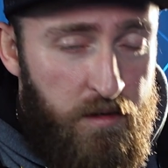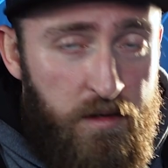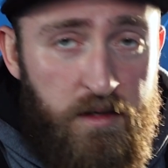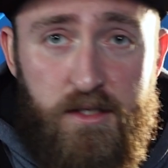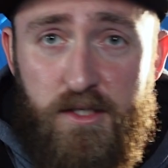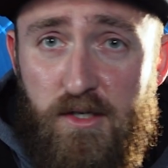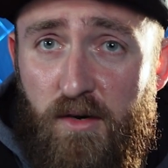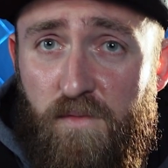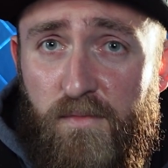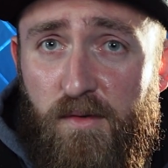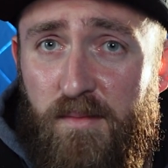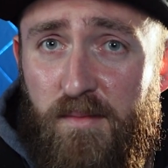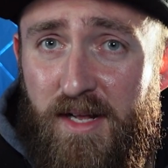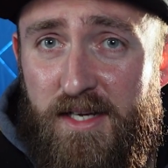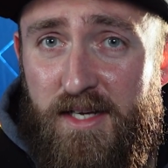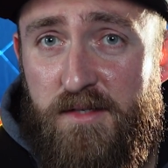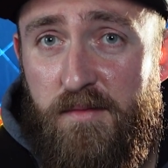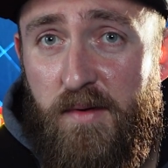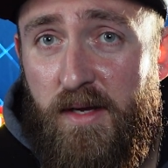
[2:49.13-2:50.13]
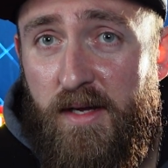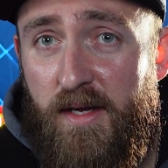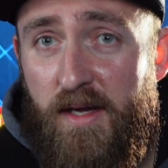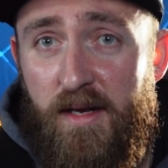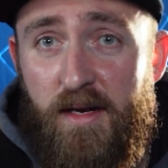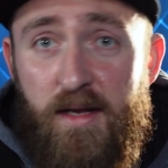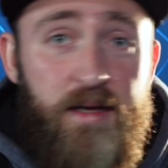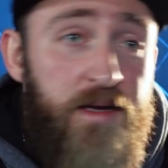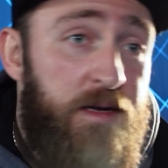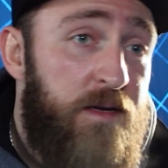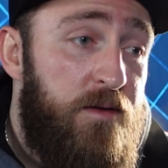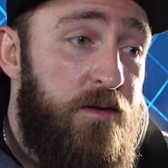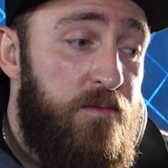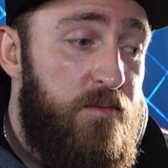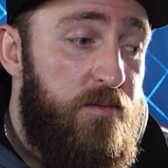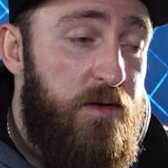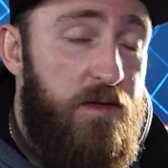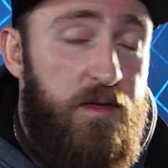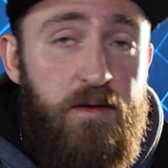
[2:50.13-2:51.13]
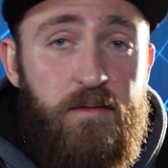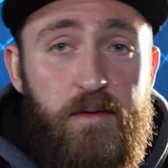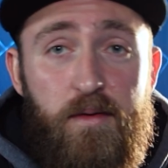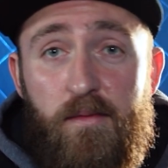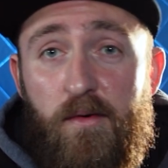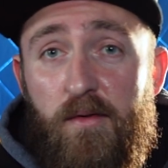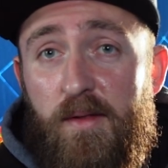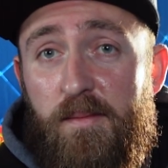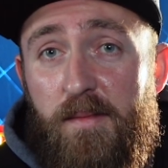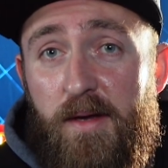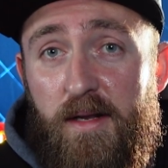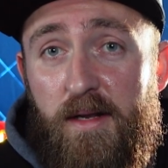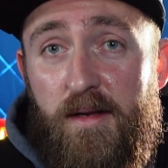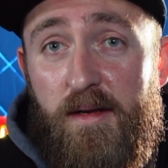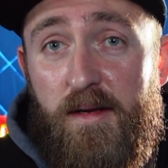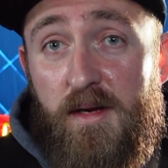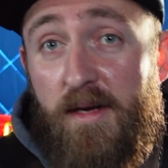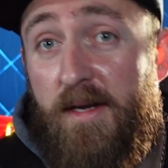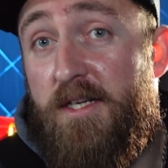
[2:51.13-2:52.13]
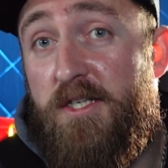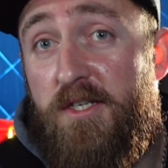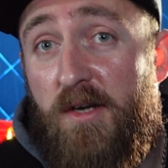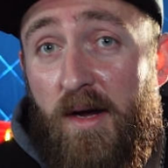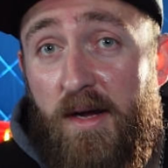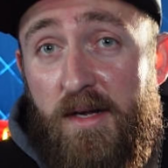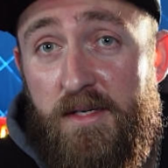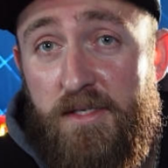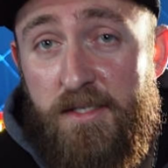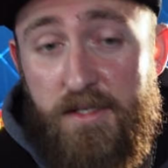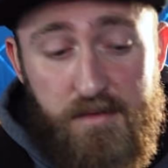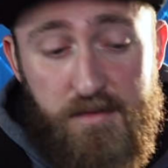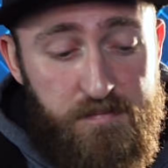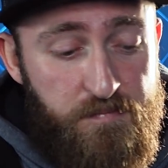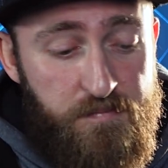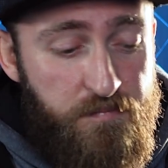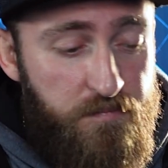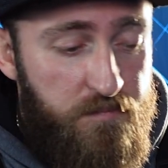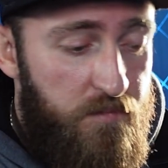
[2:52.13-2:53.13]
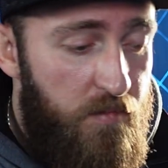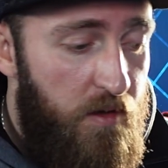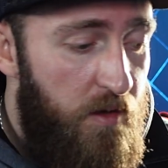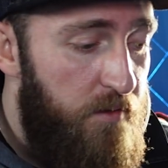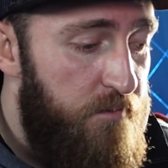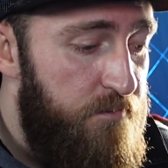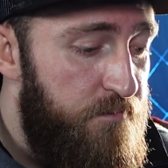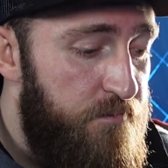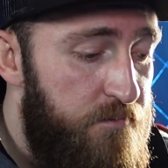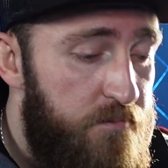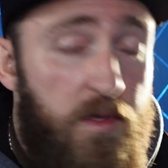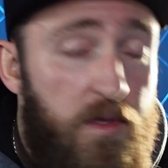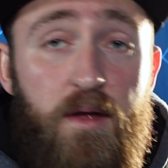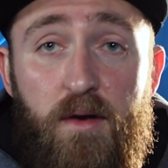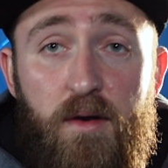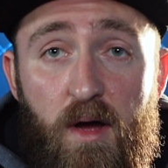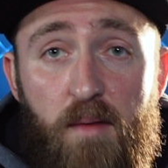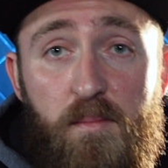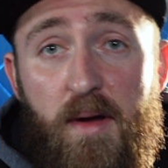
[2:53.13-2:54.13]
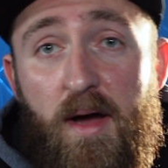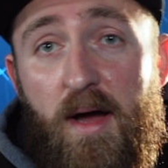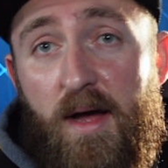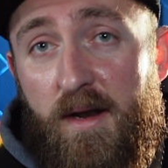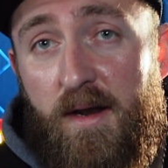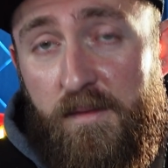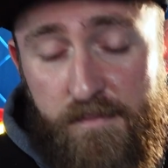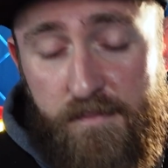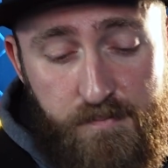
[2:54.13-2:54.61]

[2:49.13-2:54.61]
So from last weekend, really we've only made an inch of ice. Not bad.